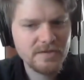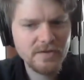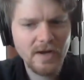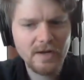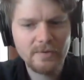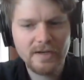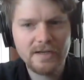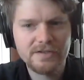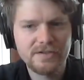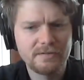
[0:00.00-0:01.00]
So I would
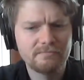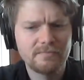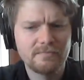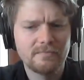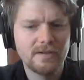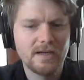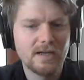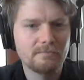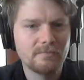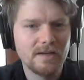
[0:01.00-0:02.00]
ask,
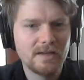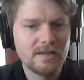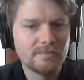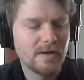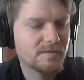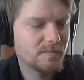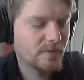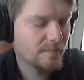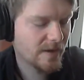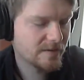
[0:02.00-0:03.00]
perhaps
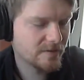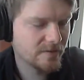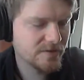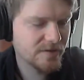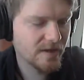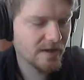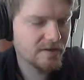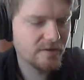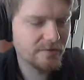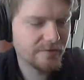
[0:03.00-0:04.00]
put it back to Christy,
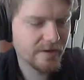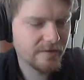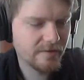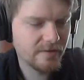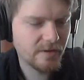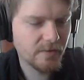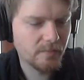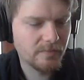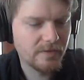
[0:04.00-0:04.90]
like, do you think the